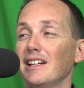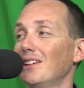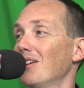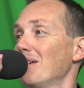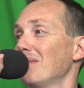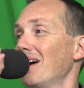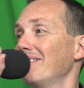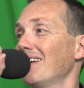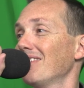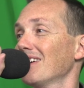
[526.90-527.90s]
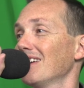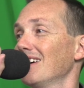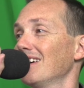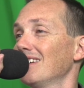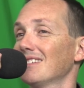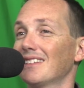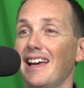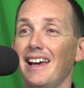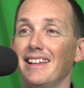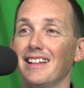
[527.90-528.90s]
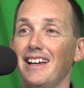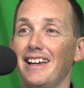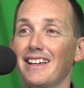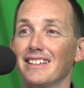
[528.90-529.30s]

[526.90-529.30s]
I do. I'm never gonna and like